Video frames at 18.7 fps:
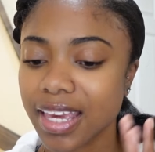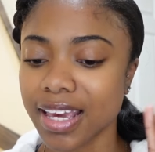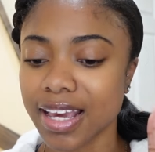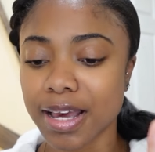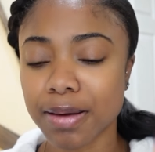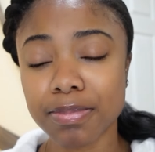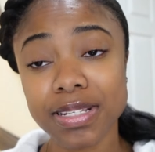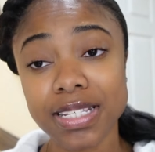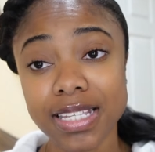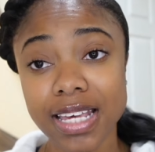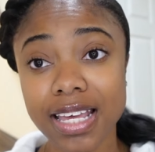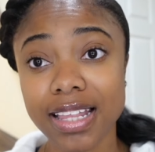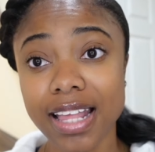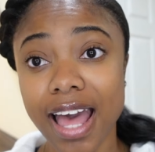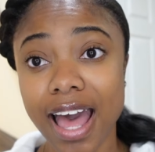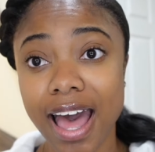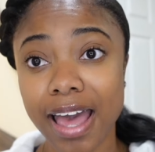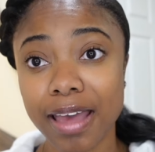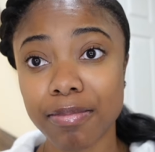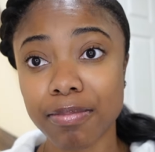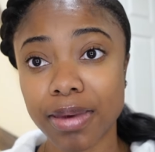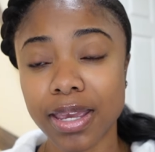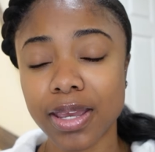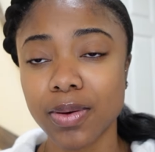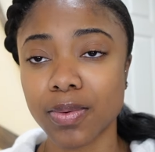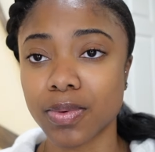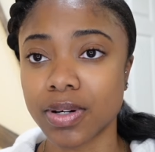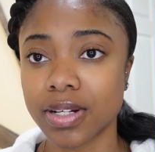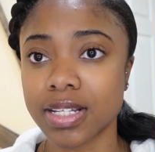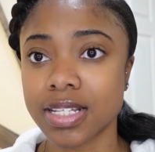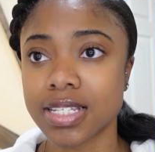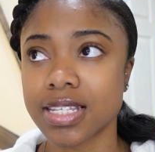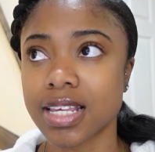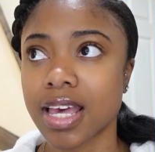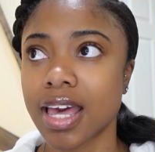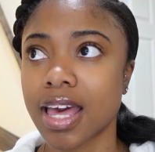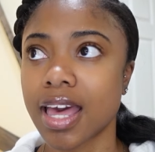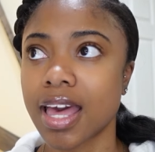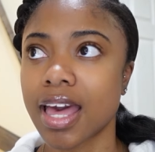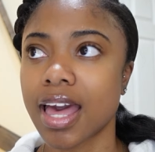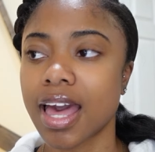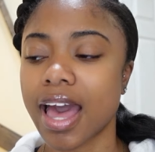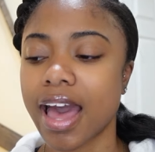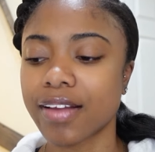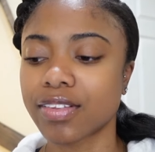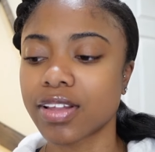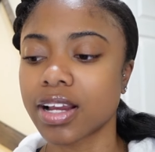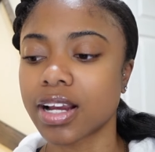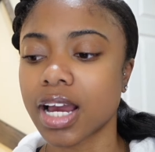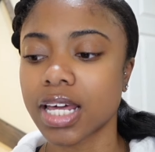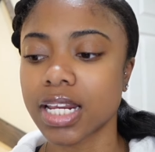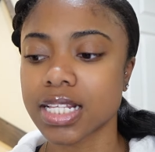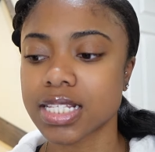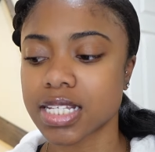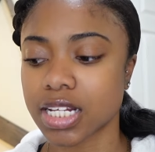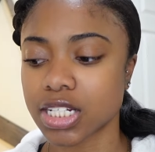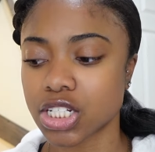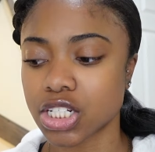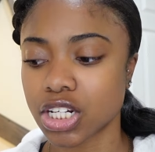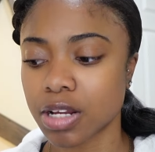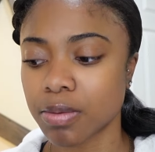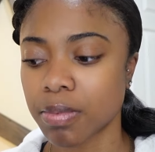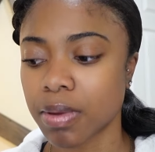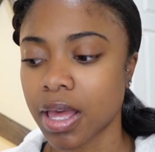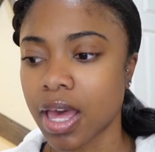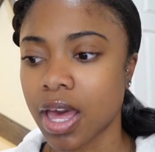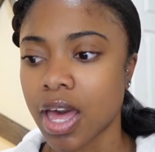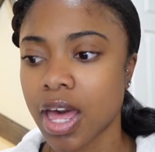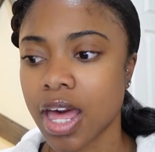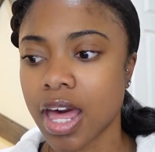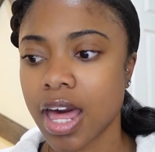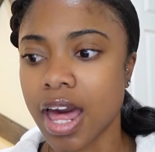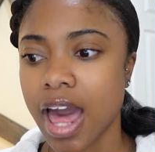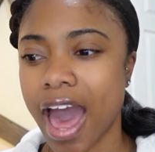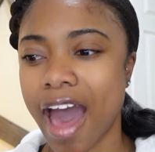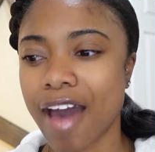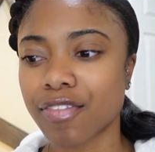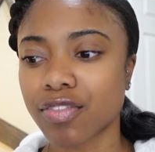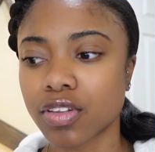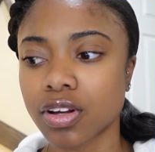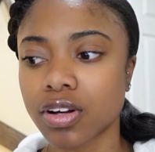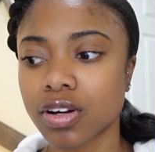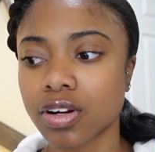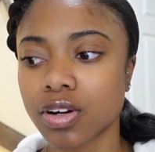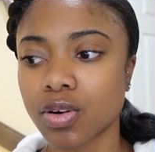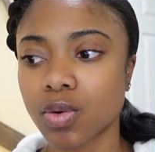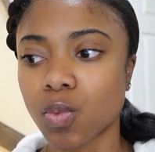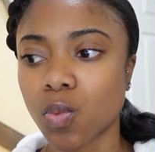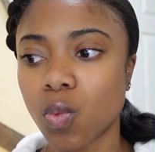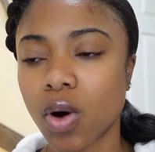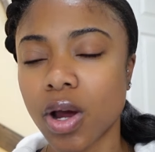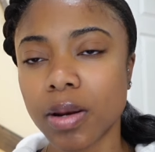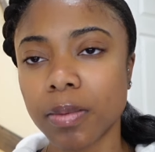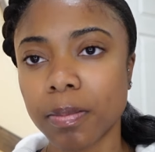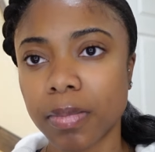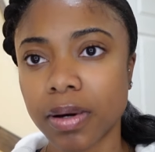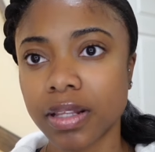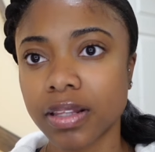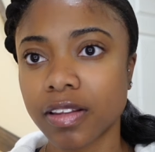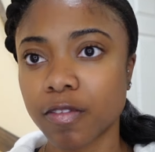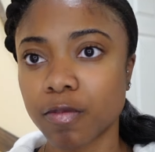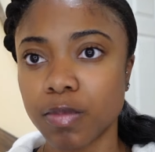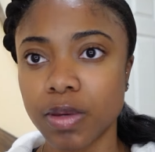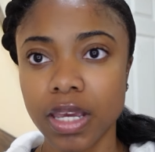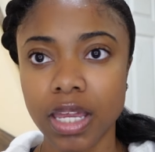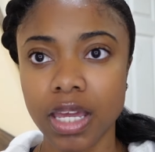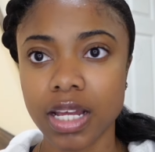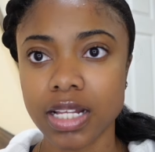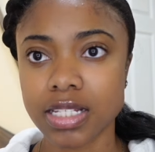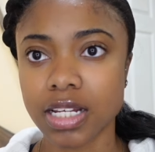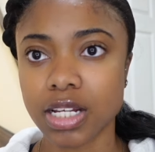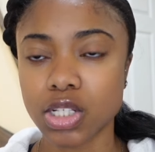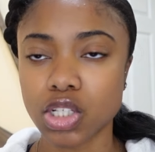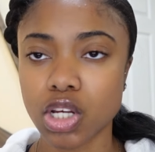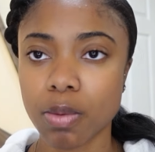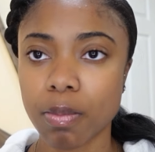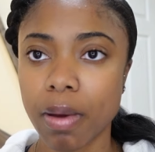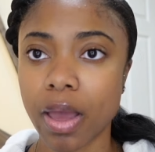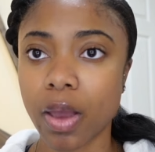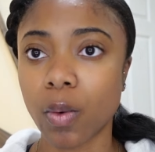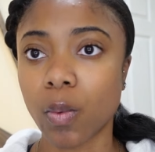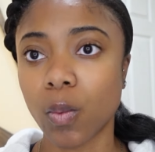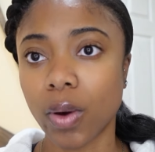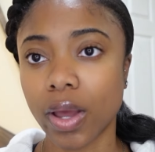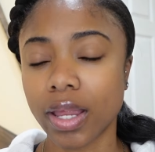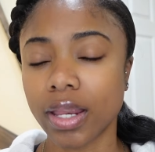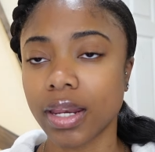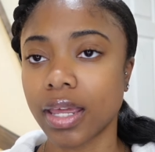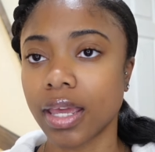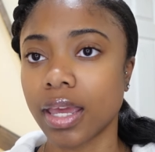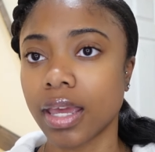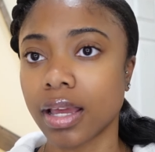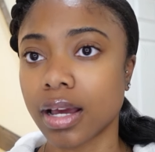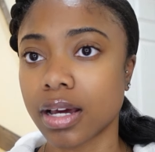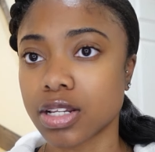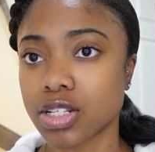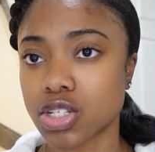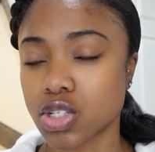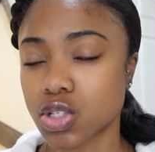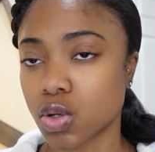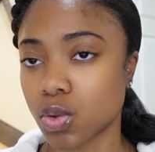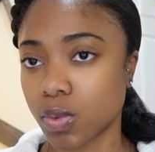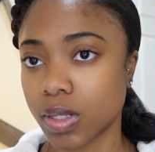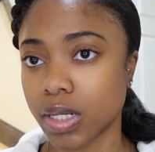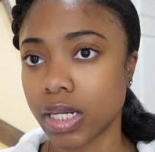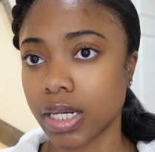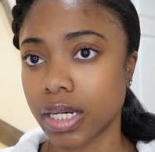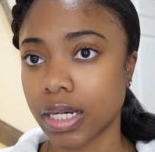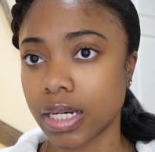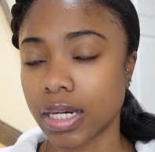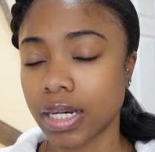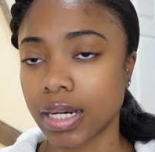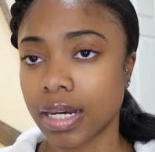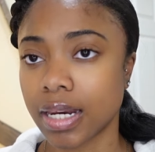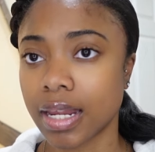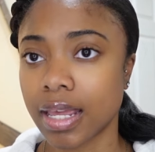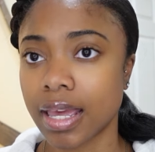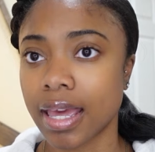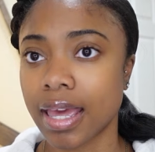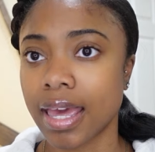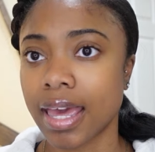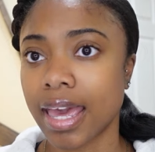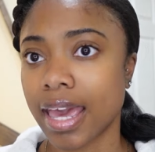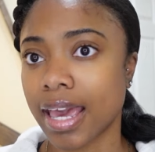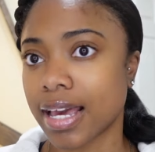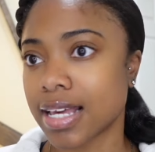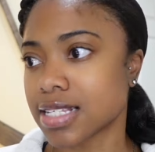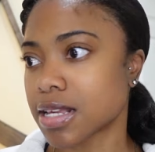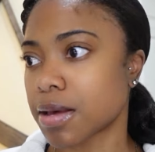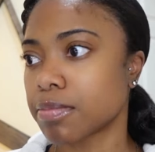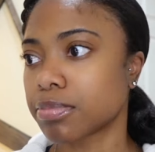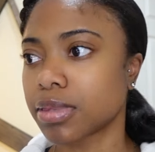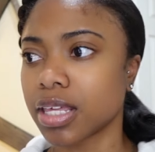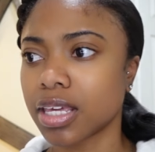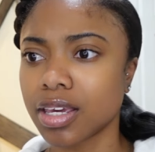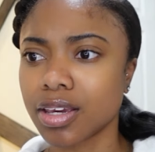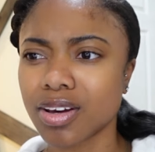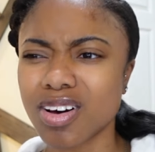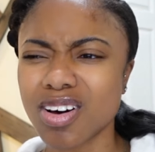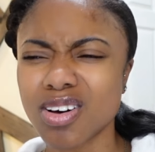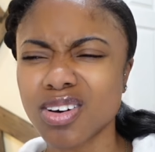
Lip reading: a mistake that I made was, after I got a touch up, after 1 month of me getting a touch up, I went and got a sew-in. And because I'm thinking,